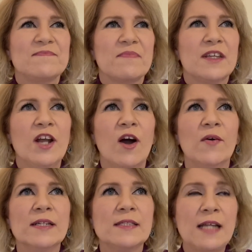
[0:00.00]
you know,
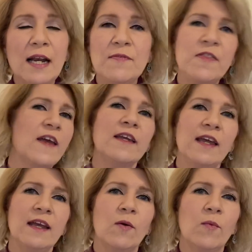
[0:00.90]
instead of
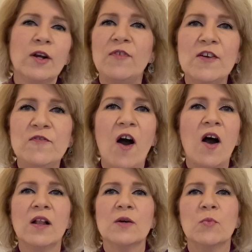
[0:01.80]
thinking, what if I
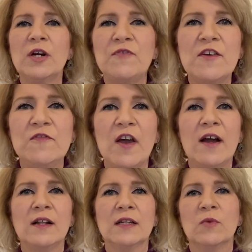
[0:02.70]
fall and what if I
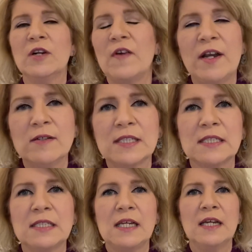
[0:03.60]
fail and what if I don't
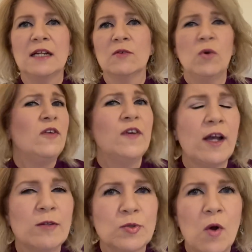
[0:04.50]
succeed and what if it
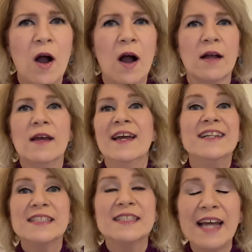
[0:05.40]
goes wrong?
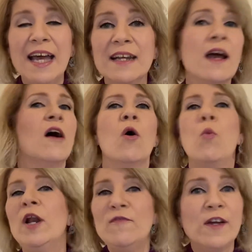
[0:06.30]
Instead,
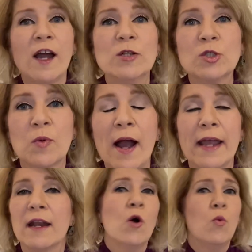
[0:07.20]
what if it goes
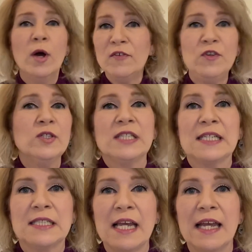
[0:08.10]
right? What if you
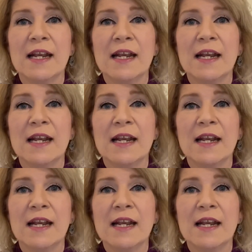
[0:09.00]
succeed?